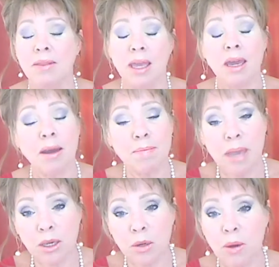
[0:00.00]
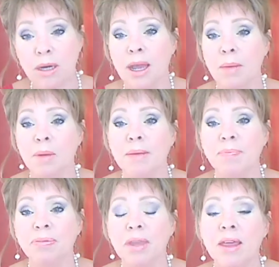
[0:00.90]
They cannot make you unhappy.
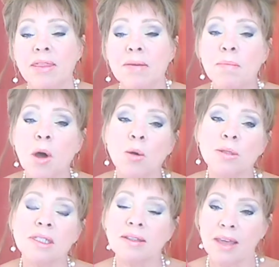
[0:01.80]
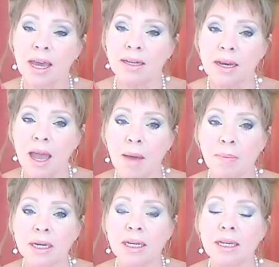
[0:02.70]
The most that can
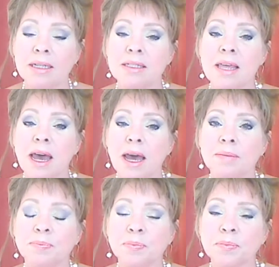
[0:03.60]
happen is that